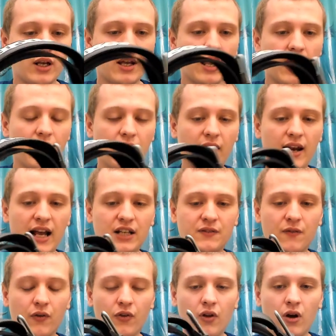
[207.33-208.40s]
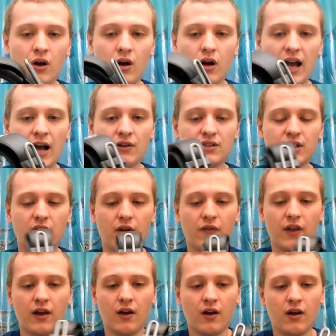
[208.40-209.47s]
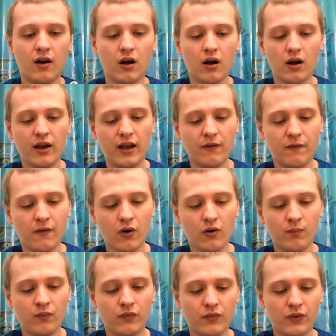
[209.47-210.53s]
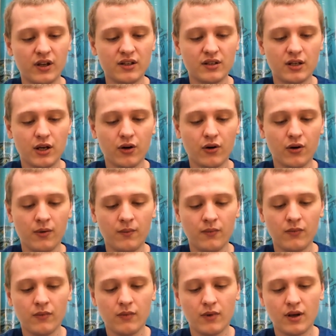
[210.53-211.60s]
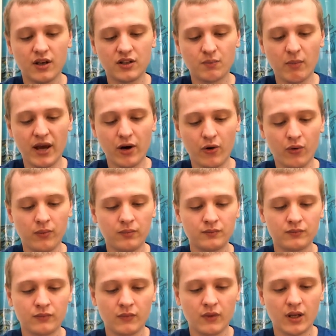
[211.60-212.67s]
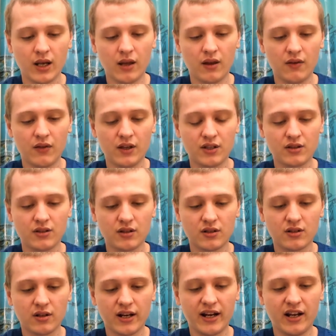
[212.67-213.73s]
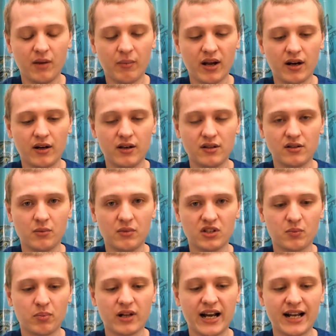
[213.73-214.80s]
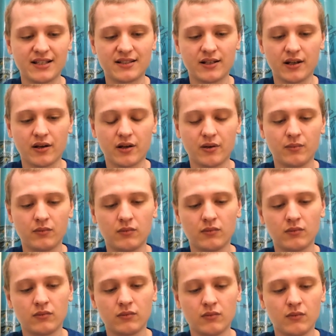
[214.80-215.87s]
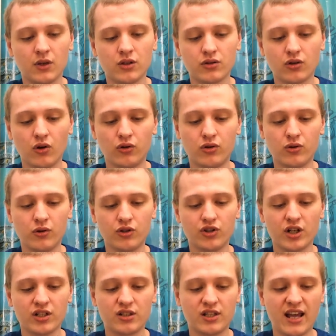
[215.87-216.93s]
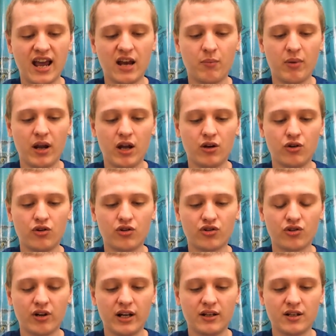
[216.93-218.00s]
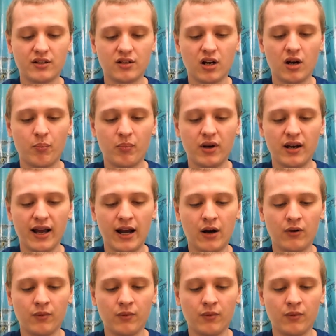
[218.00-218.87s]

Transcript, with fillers: And then as for the outside of the headphone, this here is metal, and then this sliding mechanism is plastic. So to adjust the headband, you just slide this up and down,